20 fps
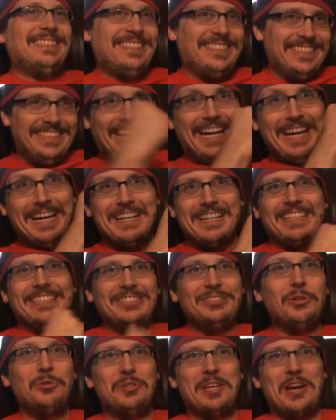Yeah,
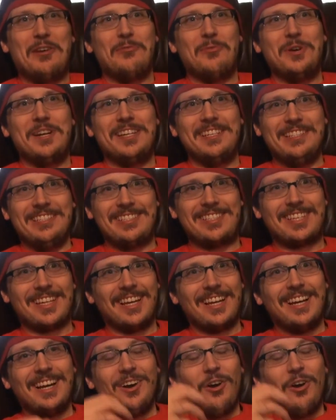New Day wins.